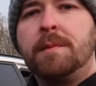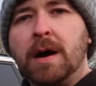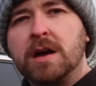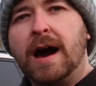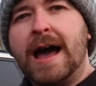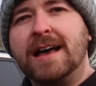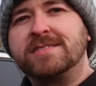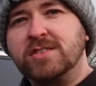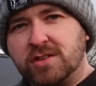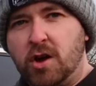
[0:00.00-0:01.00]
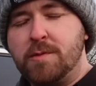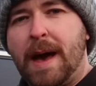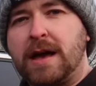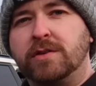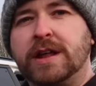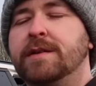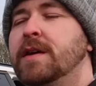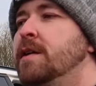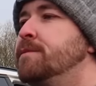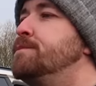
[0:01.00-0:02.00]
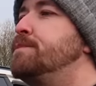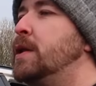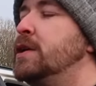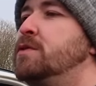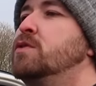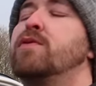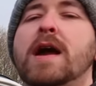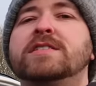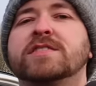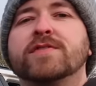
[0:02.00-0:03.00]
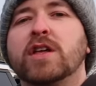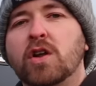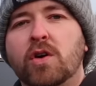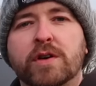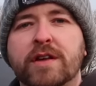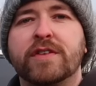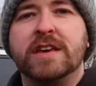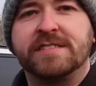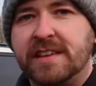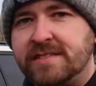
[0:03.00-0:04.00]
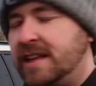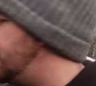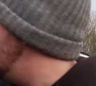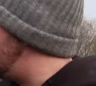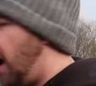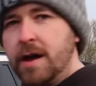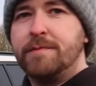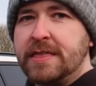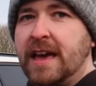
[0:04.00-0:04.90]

my car has the tow pack on it. By the grace of the Lord, if he existed, I'd be